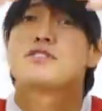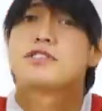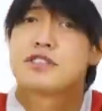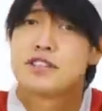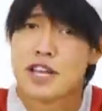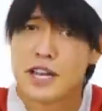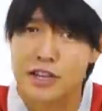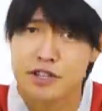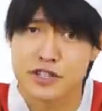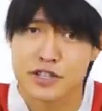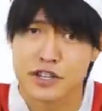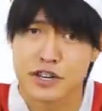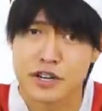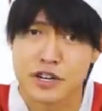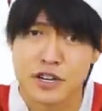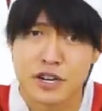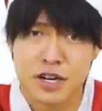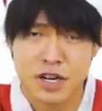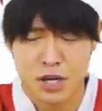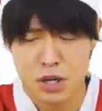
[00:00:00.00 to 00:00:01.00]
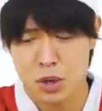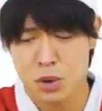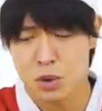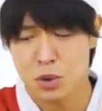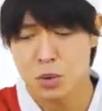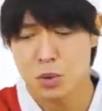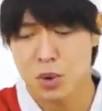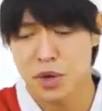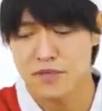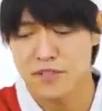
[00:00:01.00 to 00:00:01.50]
next year.
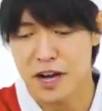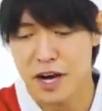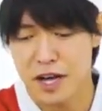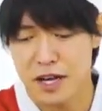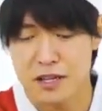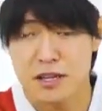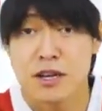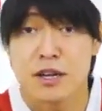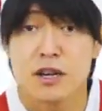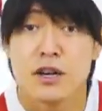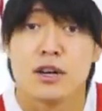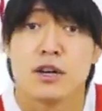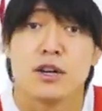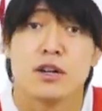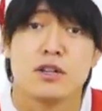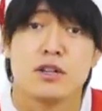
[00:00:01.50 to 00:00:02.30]
We've got